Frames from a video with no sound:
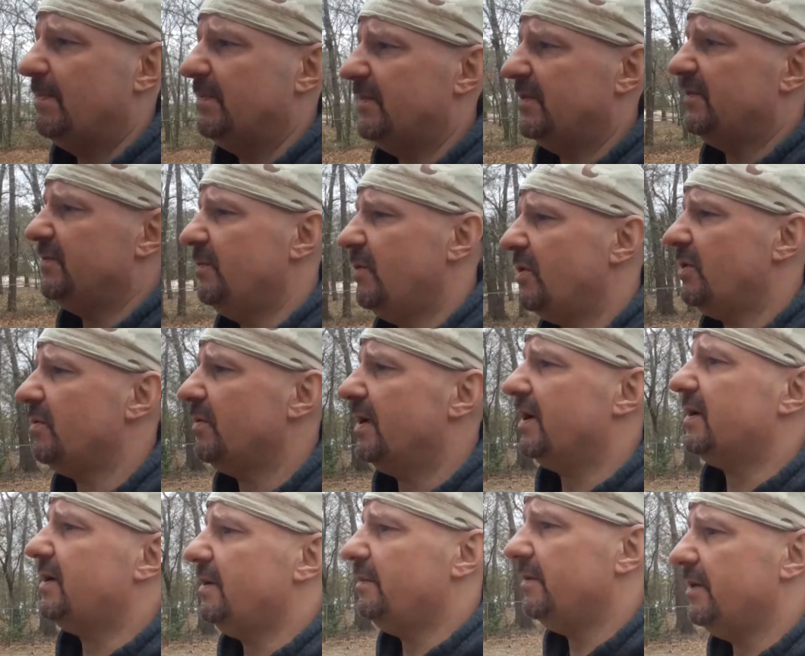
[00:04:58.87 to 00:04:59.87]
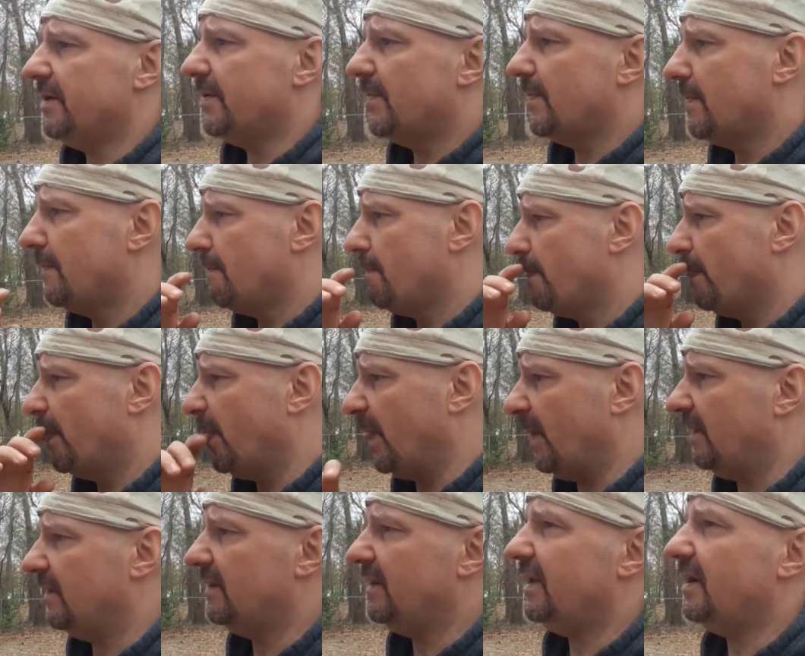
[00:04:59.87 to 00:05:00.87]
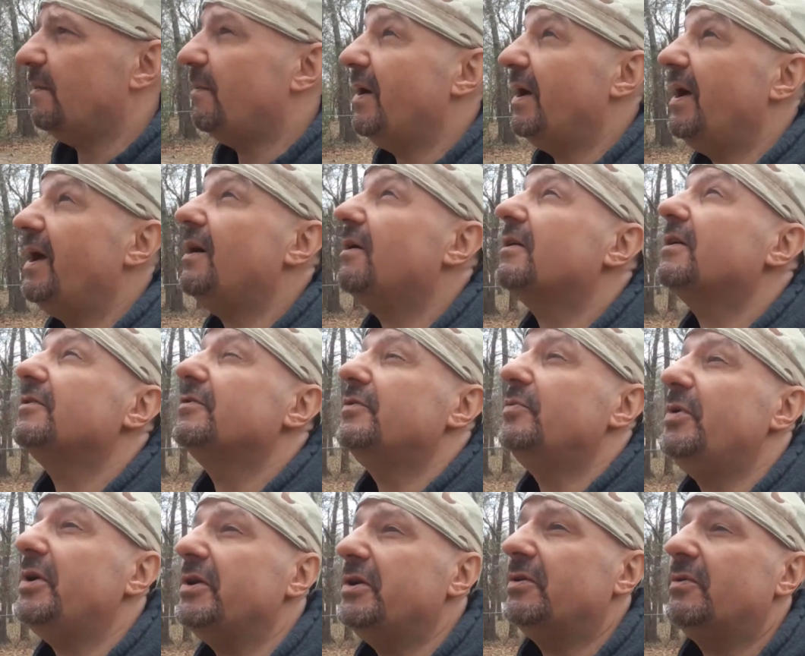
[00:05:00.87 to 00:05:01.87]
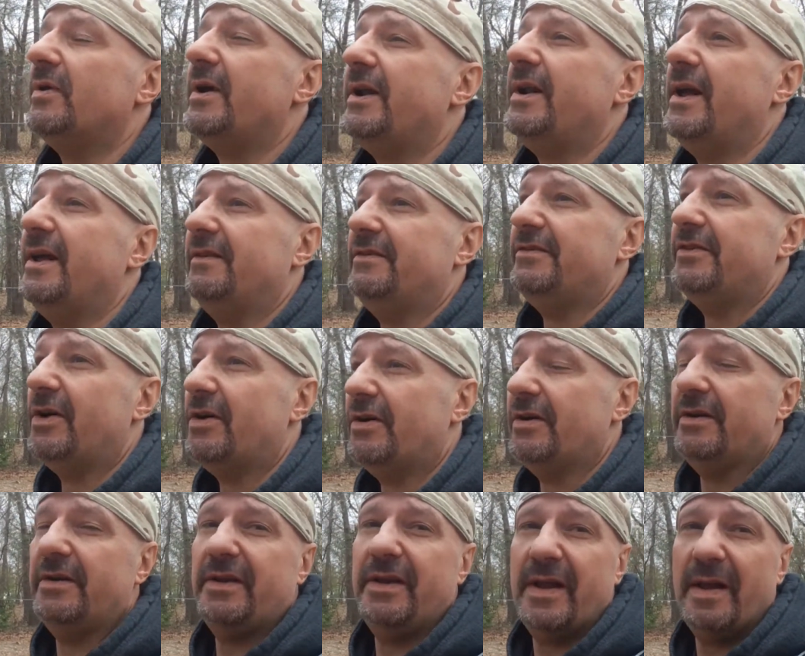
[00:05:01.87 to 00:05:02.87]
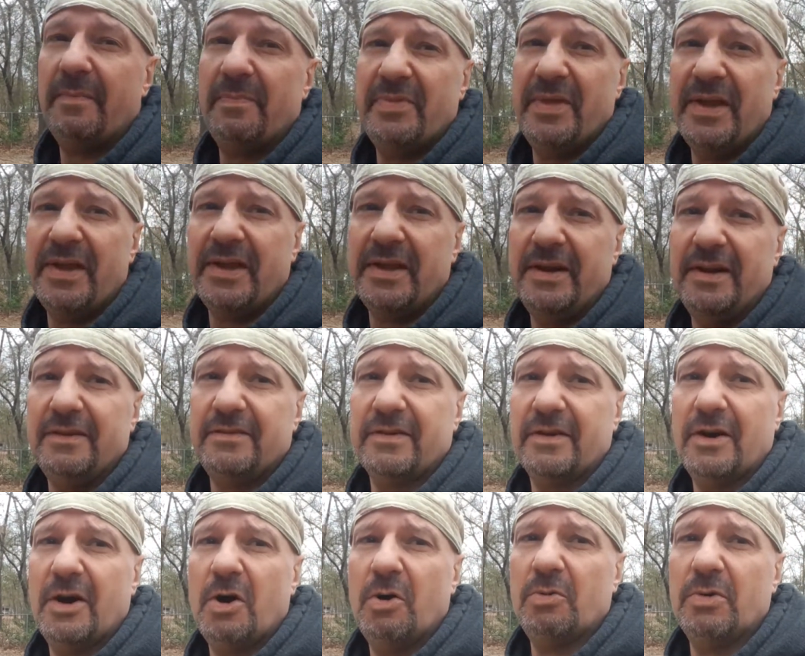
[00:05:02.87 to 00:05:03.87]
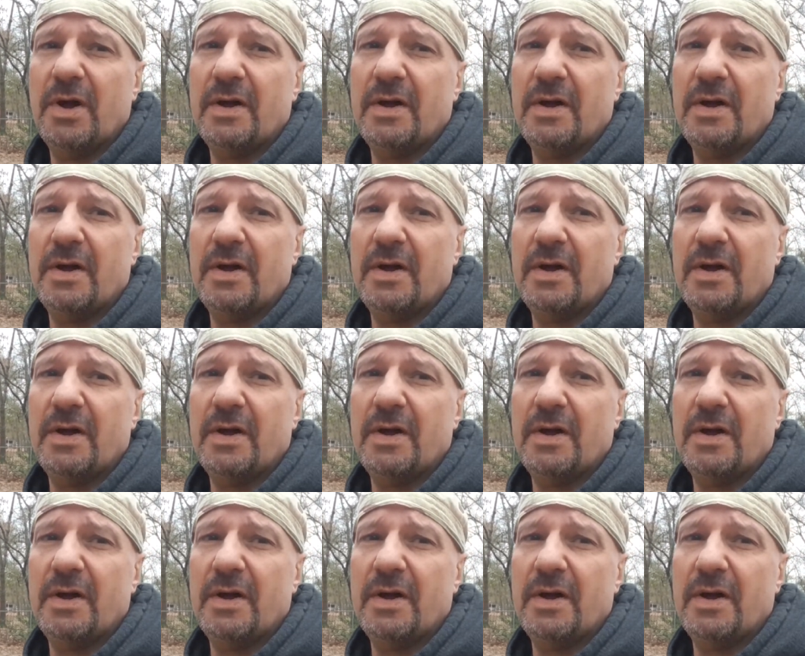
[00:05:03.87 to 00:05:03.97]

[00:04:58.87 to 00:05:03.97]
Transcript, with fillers: this morning when I come to let by out, because really the rain hadn't started, and I'm thinking it's going to hold